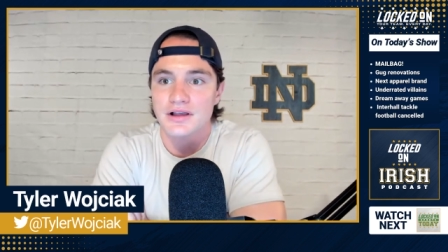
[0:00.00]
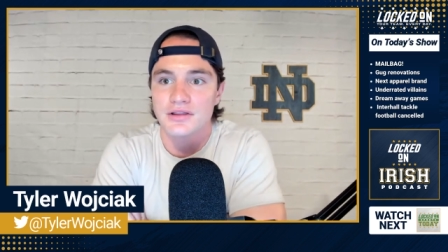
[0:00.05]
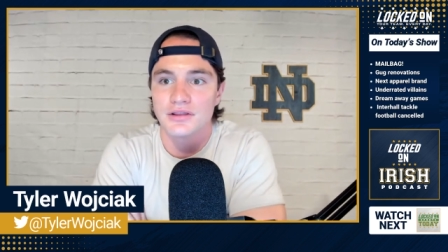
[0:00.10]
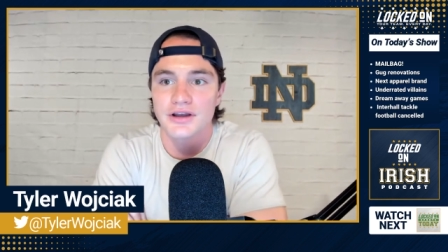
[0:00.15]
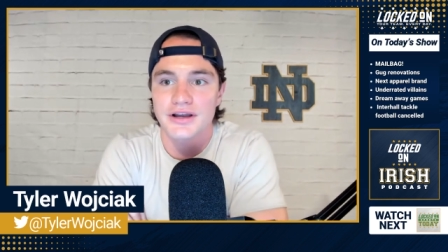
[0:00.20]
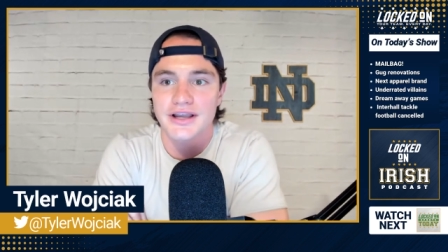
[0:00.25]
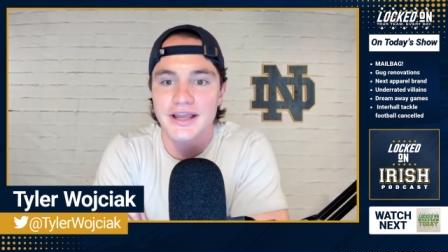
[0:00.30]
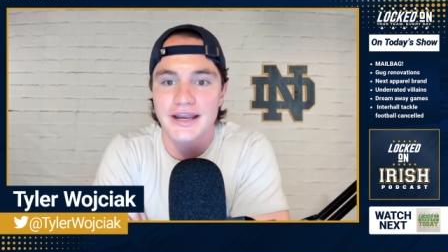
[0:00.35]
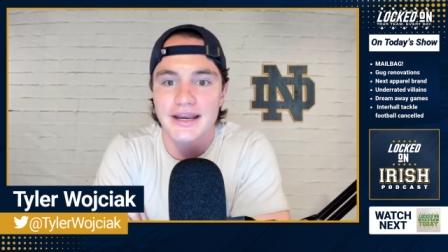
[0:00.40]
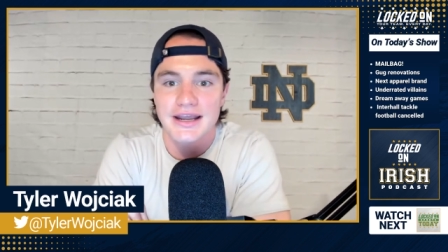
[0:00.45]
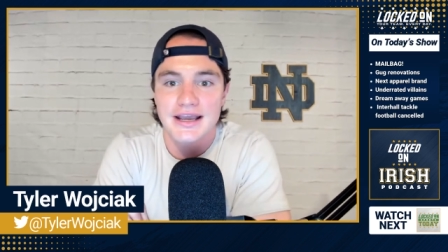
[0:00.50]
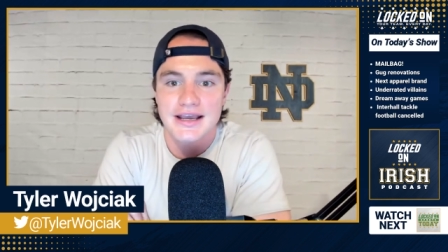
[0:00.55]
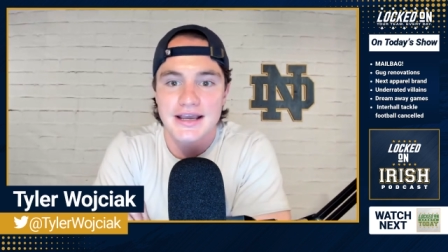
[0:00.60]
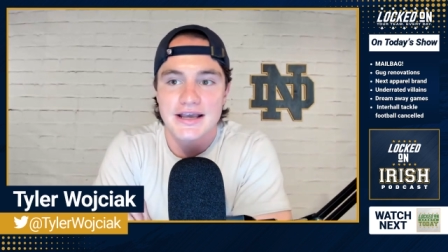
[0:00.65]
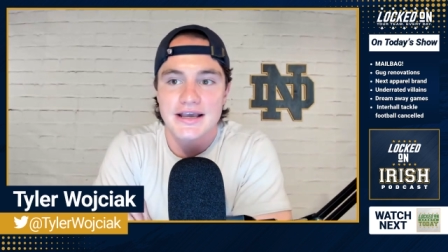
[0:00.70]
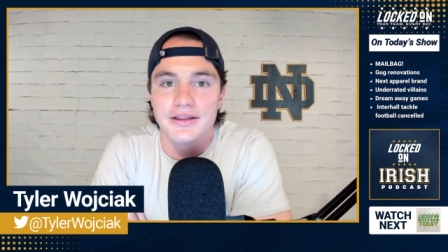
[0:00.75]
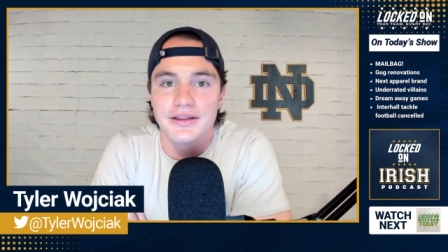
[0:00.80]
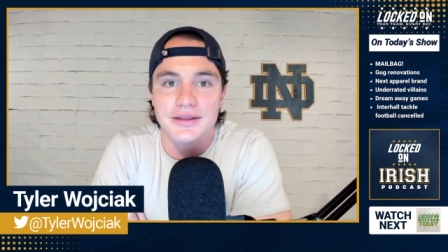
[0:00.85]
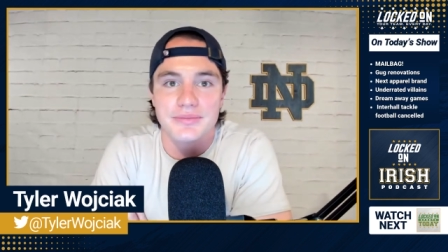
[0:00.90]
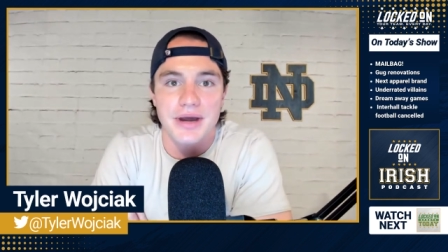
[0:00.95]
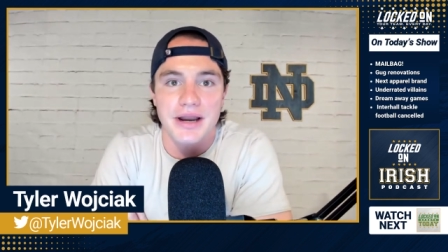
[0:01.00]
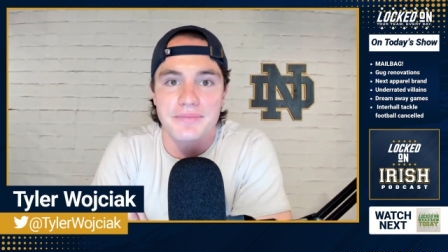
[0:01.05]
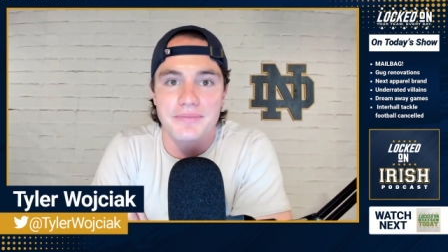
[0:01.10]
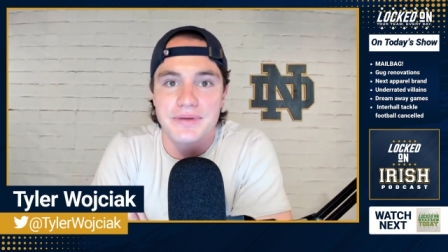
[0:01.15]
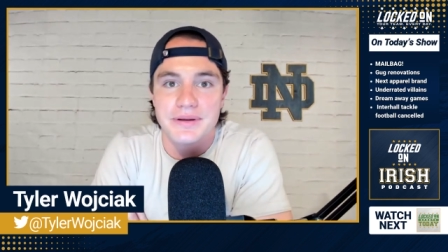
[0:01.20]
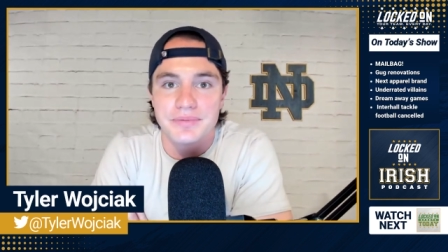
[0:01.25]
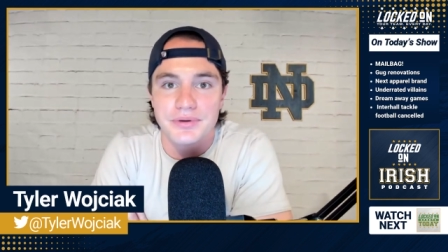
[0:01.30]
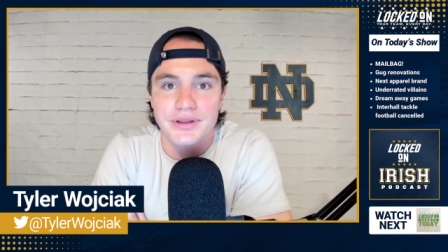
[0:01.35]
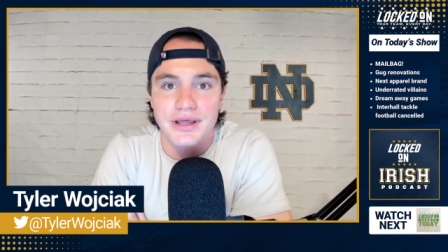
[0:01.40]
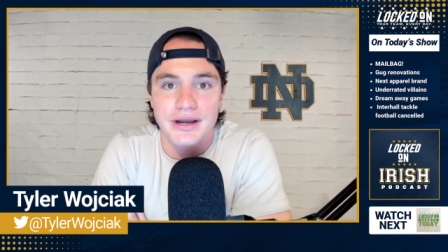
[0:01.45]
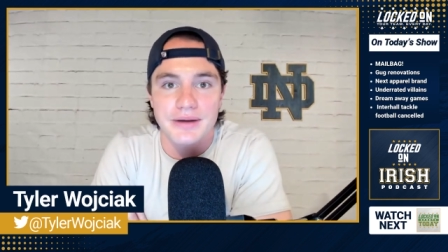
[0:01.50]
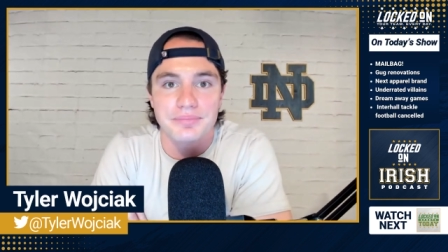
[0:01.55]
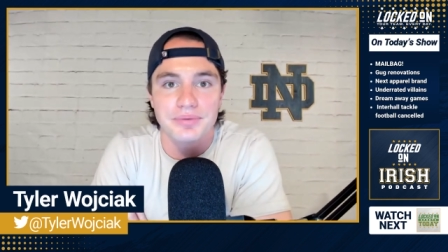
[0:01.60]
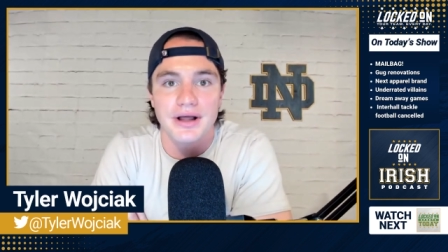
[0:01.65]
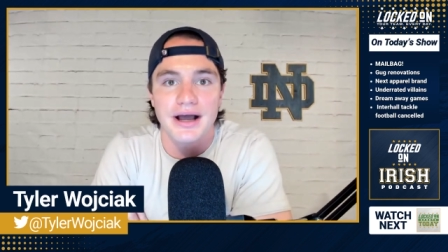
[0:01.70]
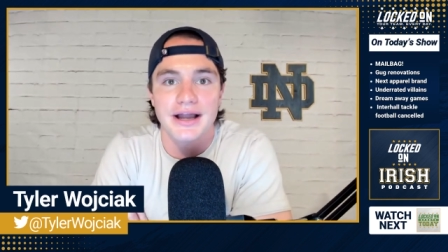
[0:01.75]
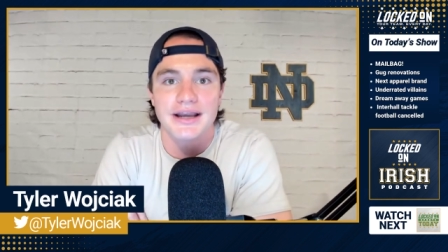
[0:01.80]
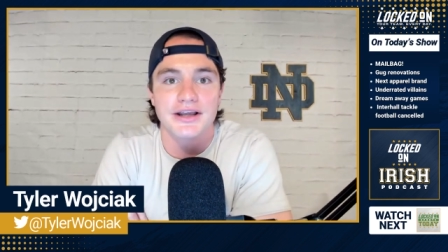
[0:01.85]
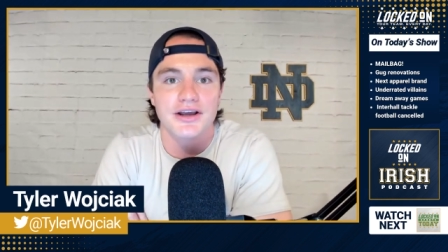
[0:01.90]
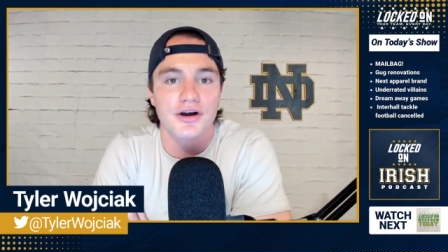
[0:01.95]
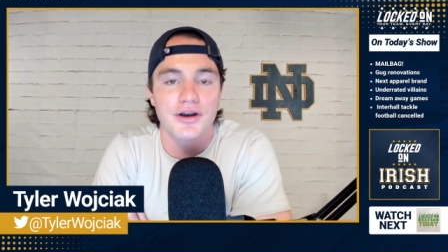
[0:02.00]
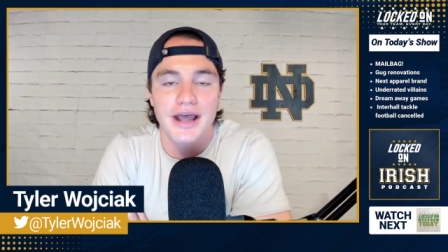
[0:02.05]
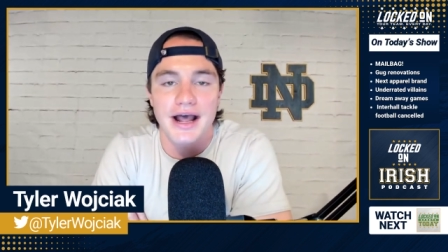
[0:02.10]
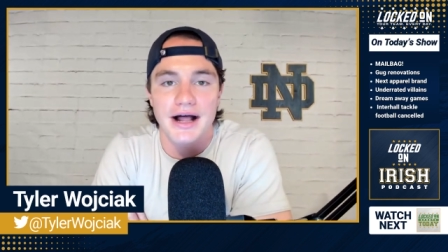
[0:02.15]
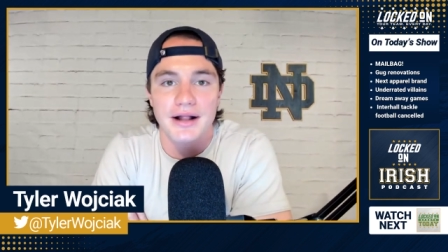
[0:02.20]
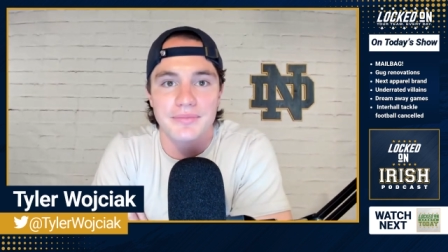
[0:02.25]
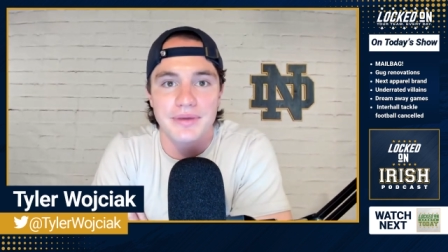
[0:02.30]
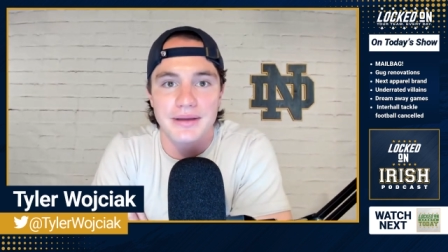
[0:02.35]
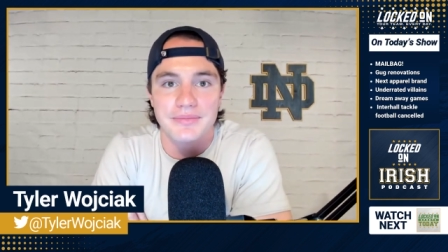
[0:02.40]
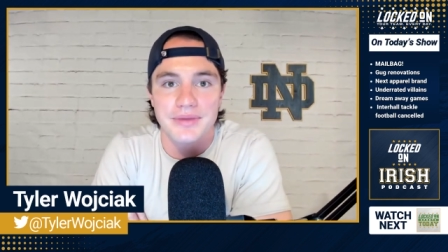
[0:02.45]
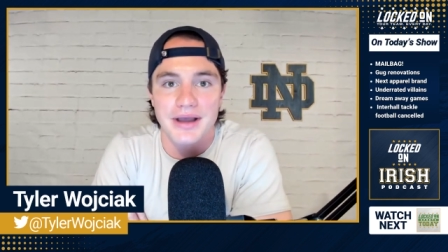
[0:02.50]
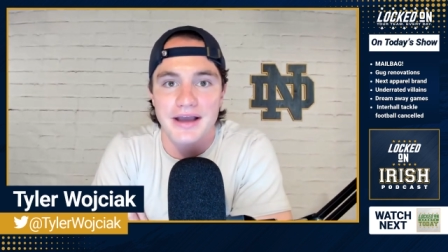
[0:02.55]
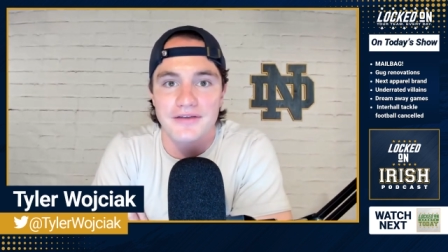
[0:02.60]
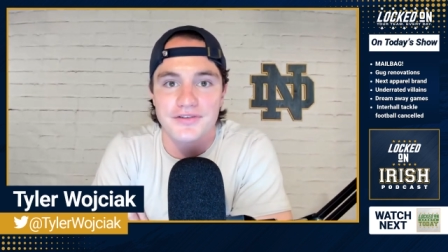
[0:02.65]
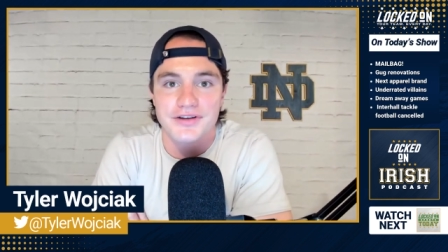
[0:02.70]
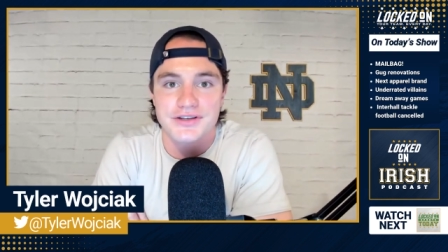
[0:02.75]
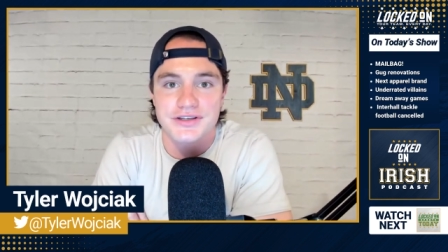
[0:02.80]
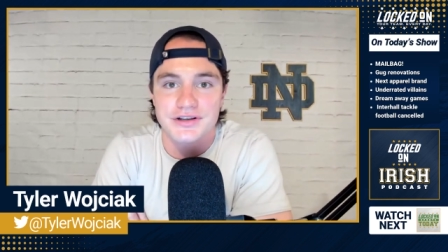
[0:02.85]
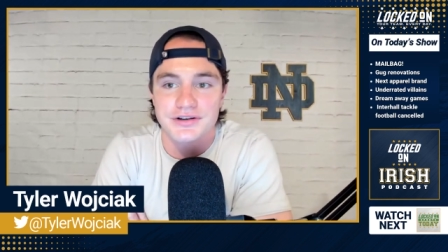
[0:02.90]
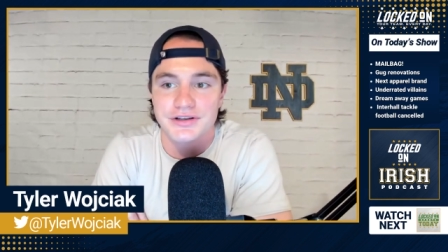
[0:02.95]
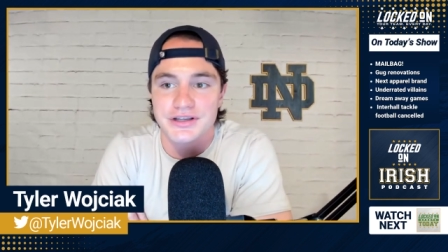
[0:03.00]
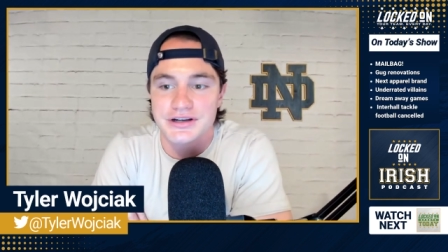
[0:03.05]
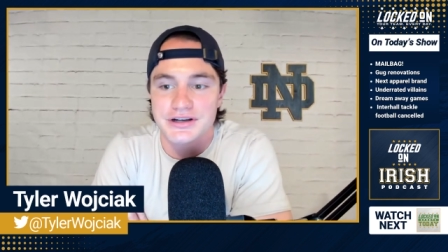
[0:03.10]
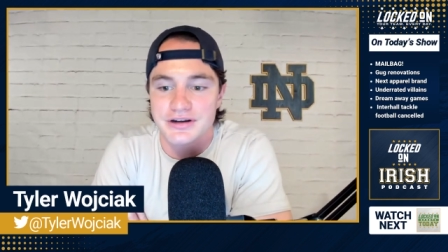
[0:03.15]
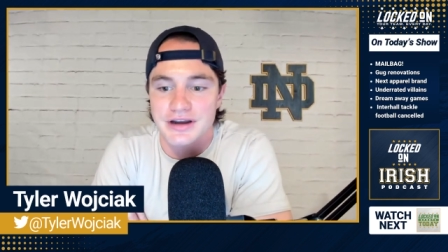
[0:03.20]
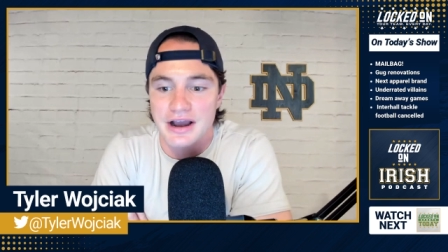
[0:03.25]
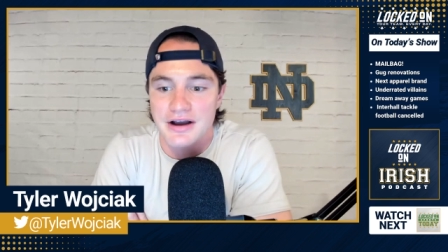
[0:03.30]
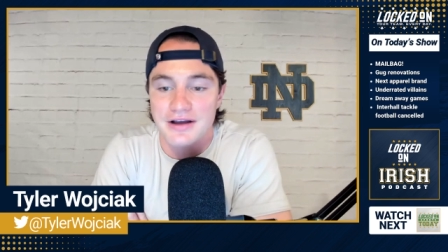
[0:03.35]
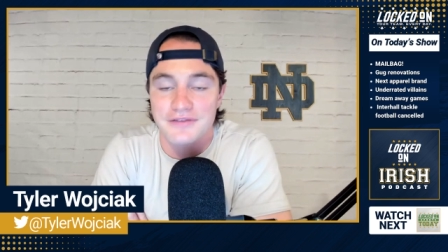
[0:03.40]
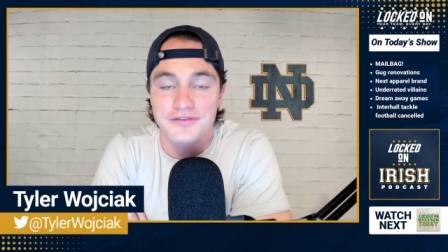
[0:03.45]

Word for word: Look at the amount of people that apply to go to Alabama every single year now,